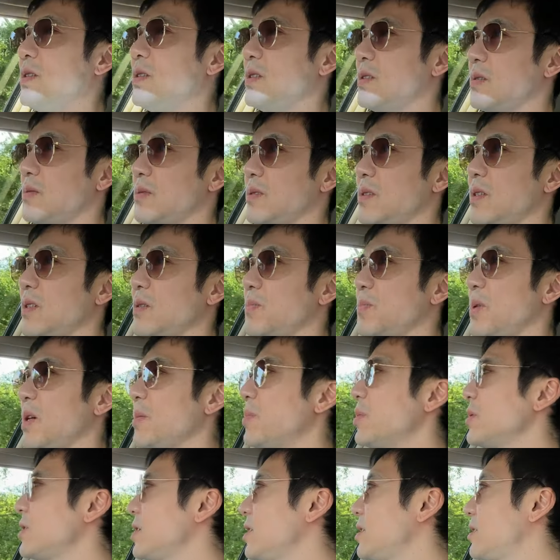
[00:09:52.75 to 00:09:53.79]
these these
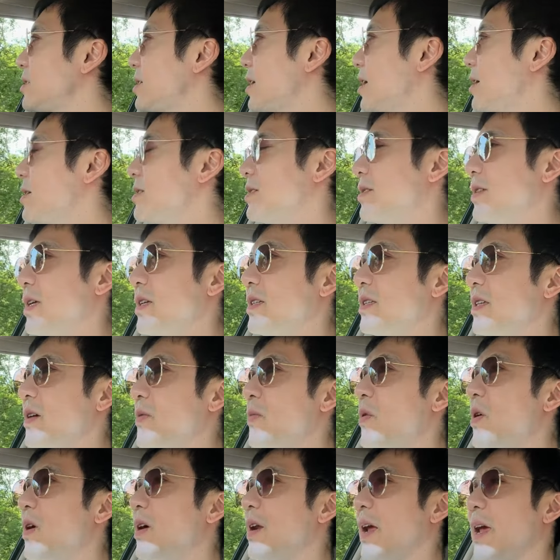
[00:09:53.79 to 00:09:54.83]
people these days, they, they
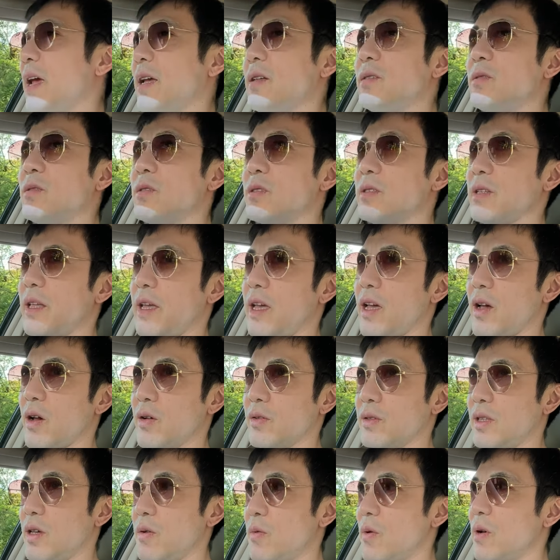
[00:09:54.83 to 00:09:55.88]
want answers now.
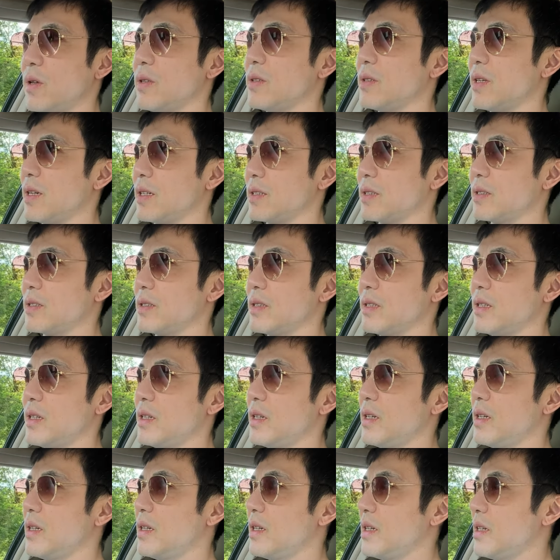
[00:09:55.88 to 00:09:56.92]
They want like
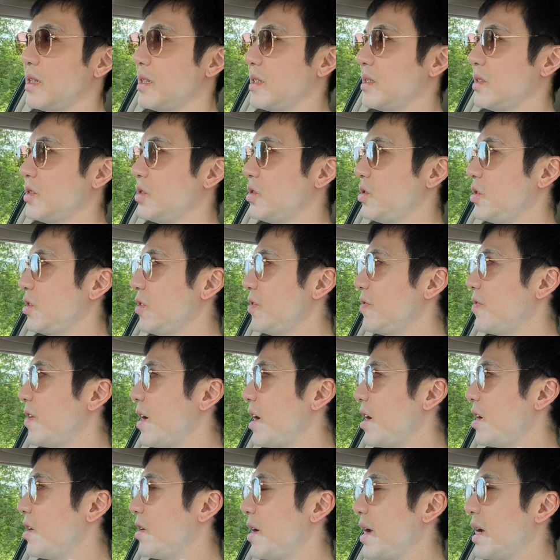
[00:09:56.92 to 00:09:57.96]

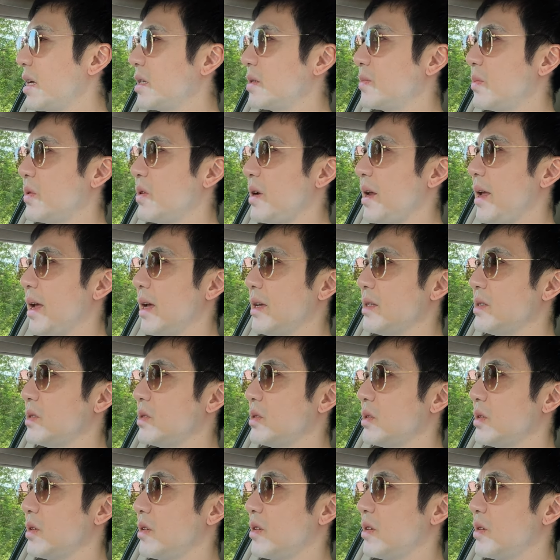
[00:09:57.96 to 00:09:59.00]
surefire expert
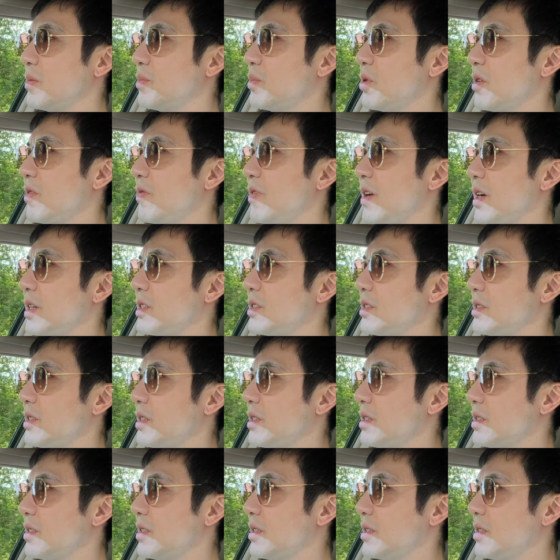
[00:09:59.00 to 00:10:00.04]
answer,
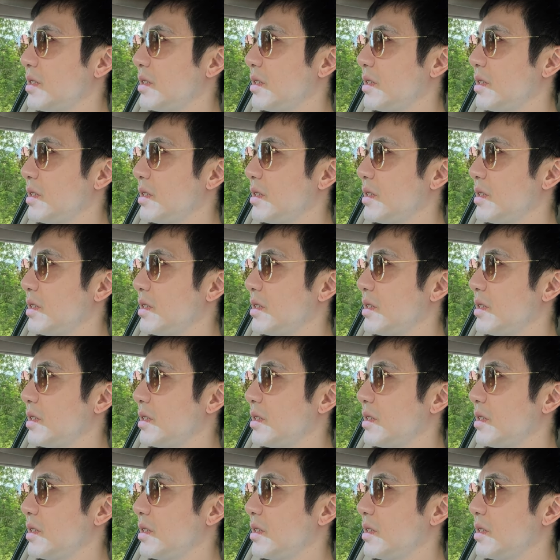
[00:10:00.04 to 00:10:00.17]
perfection